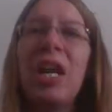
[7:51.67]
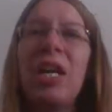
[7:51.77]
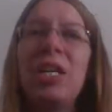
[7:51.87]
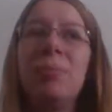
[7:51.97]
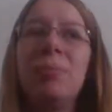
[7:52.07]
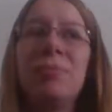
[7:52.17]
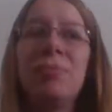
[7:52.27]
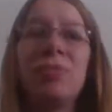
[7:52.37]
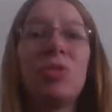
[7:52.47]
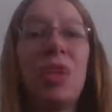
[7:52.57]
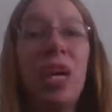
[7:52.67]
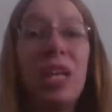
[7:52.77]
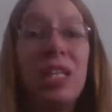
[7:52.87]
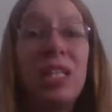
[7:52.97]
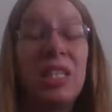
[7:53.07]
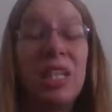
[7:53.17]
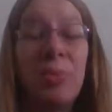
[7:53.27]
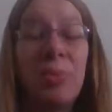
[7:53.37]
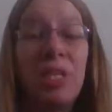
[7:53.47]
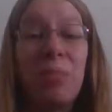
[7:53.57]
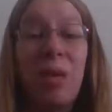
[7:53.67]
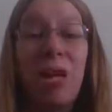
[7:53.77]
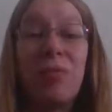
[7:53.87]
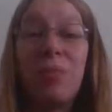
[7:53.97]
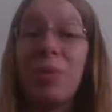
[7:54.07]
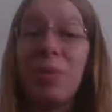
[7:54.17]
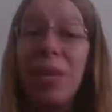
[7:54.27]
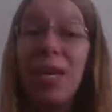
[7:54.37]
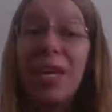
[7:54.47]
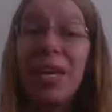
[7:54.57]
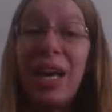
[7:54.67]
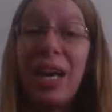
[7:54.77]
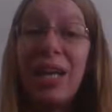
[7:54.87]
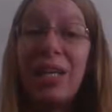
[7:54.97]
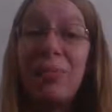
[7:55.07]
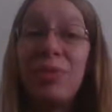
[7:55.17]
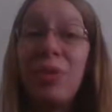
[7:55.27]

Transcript: I'm trying to get money back from KamehamehaCon.